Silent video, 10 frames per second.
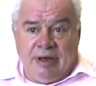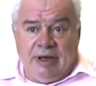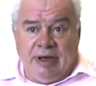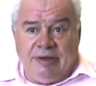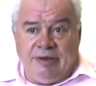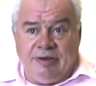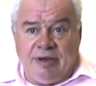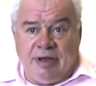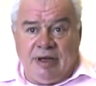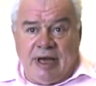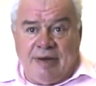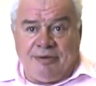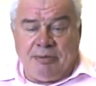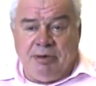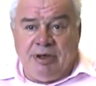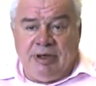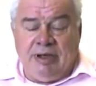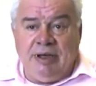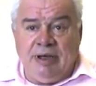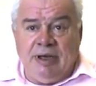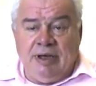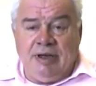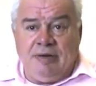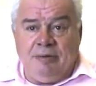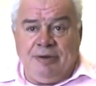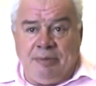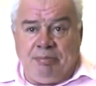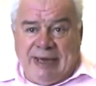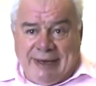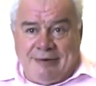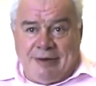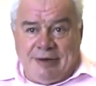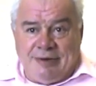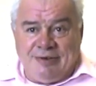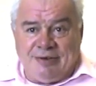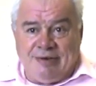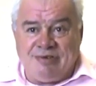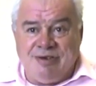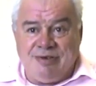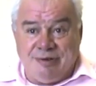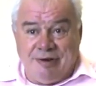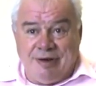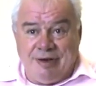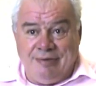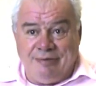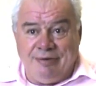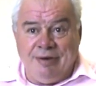and have somebody that with the power to actually drive